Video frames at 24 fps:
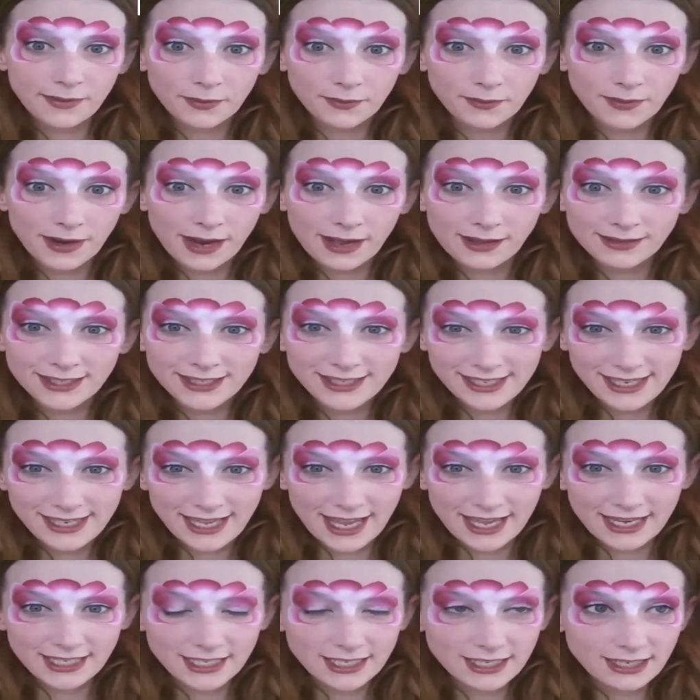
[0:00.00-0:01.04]
It rounds the
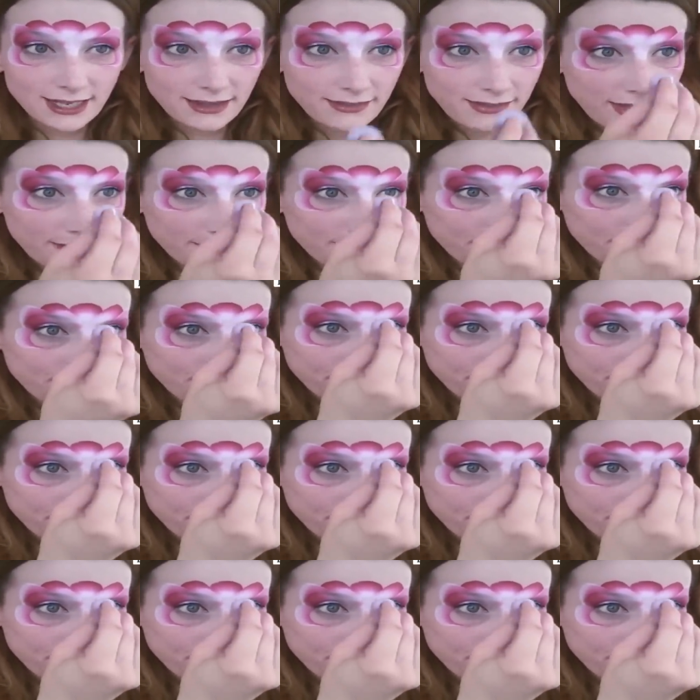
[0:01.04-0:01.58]
edges of it.